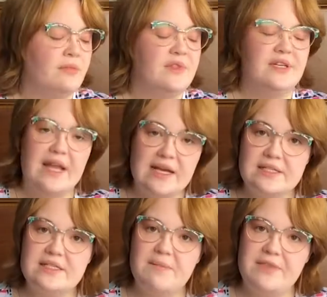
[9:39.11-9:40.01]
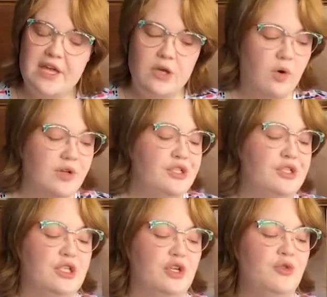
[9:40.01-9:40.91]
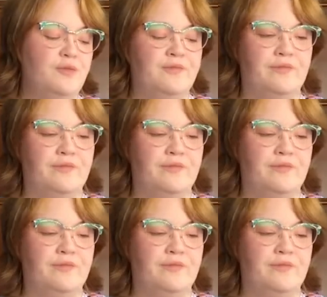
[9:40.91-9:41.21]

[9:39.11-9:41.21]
The next step that you want to do